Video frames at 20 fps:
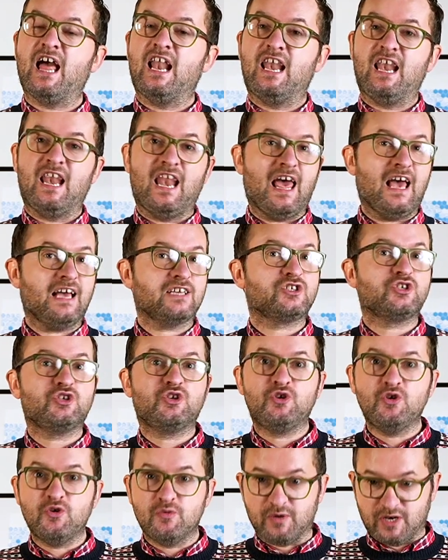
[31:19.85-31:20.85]
less
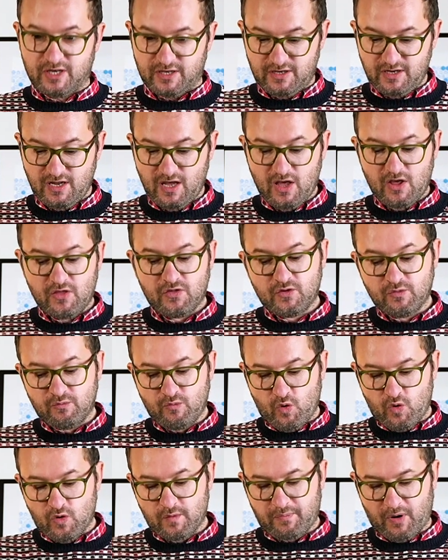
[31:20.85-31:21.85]
human, the
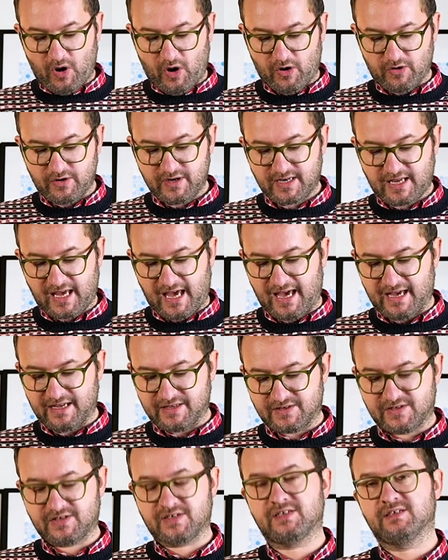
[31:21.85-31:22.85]
more power it
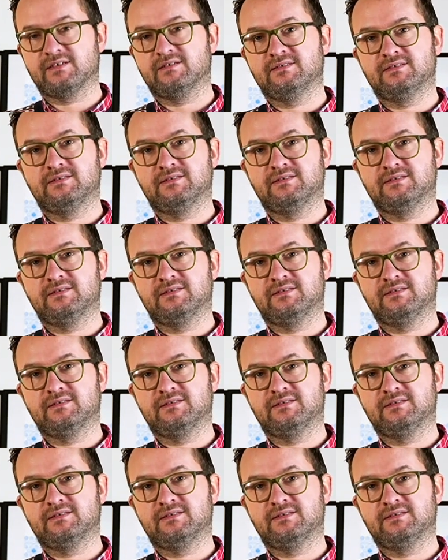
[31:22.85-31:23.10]
gets.